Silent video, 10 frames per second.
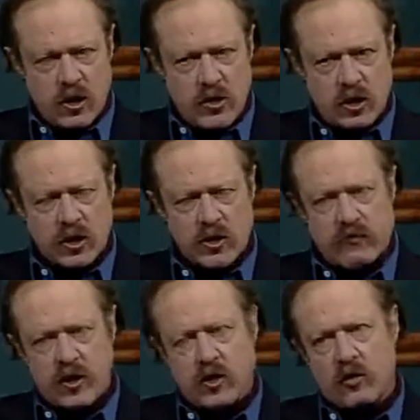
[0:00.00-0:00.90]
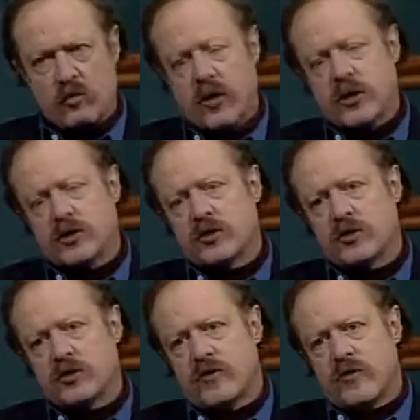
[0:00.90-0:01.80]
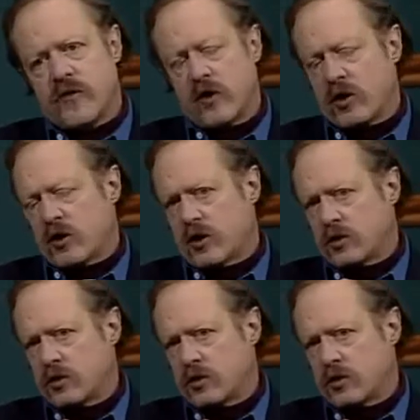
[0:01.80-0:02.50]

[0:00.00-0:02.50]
The notion of will was used very